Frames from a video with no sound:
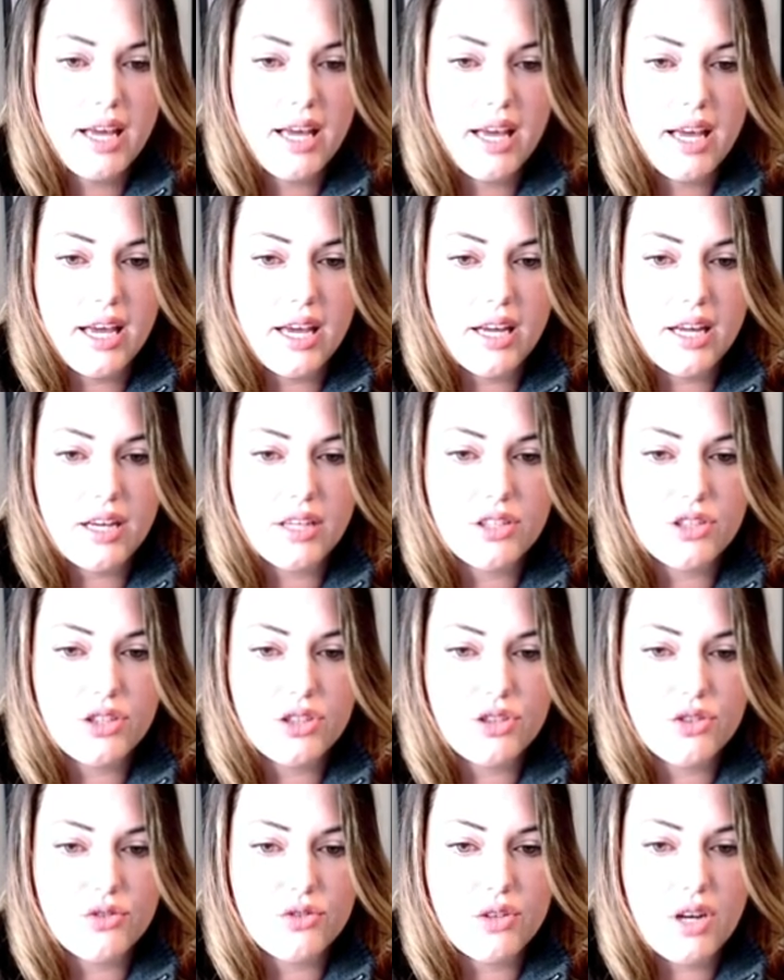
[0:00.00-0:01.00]
and
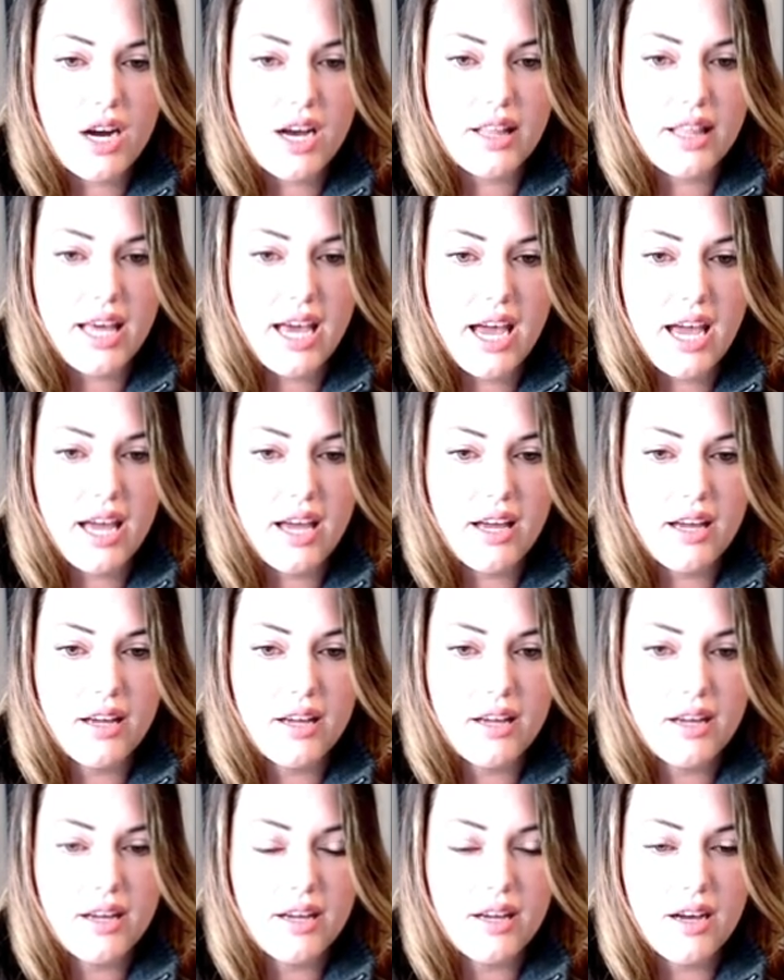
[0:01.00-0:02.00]
just draw that
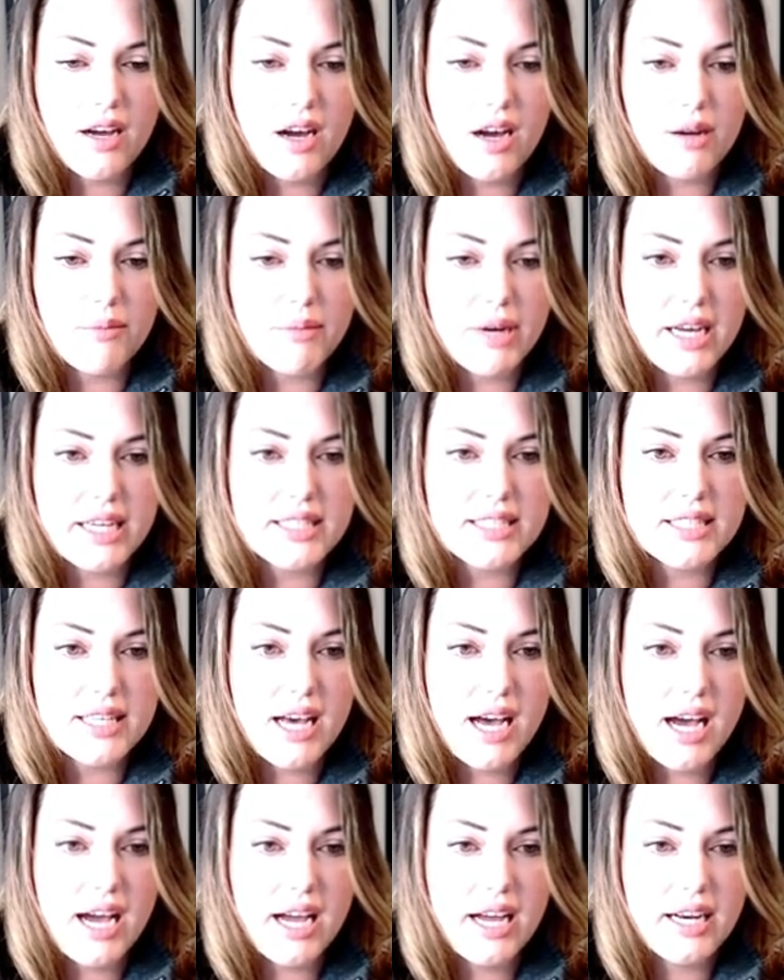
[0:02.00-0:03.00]
on my
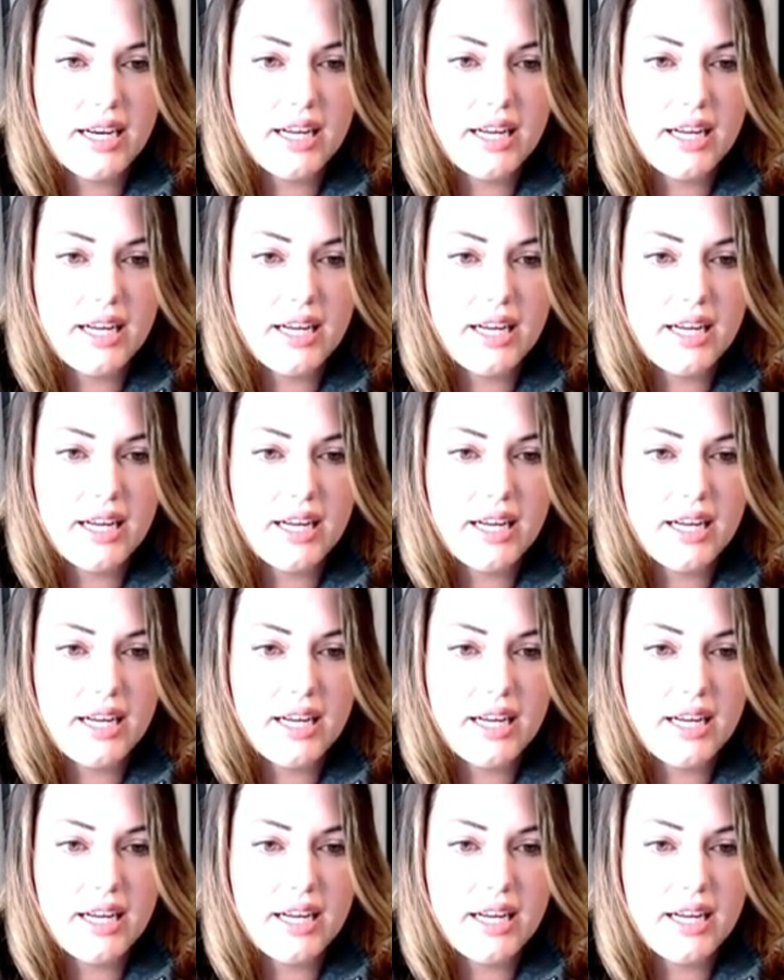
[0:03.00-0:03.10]
slide.